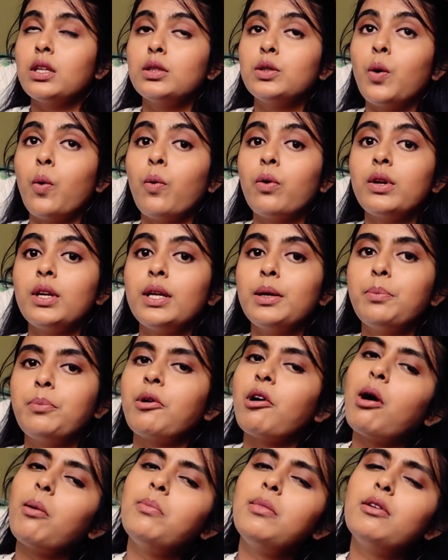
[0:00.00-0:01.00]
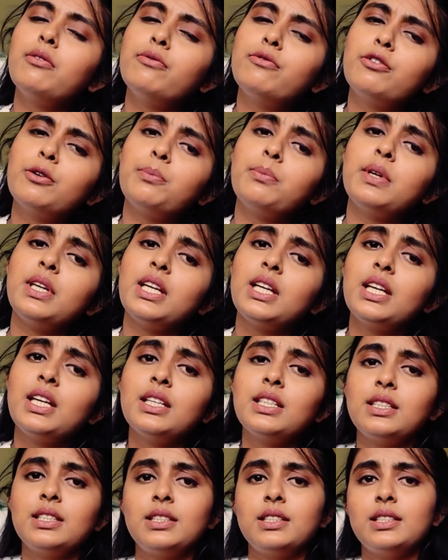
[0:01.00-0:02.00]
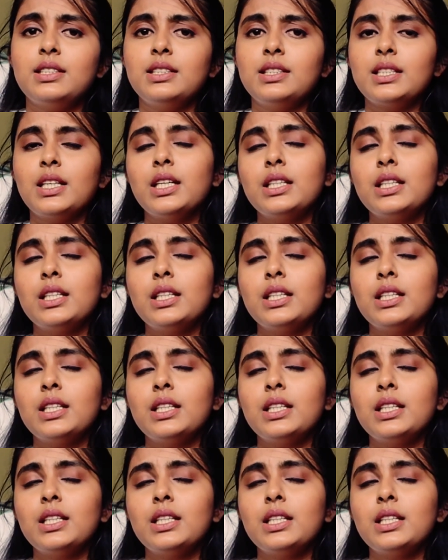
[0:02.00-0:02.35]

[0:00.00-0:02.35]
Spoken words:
the only problem for me is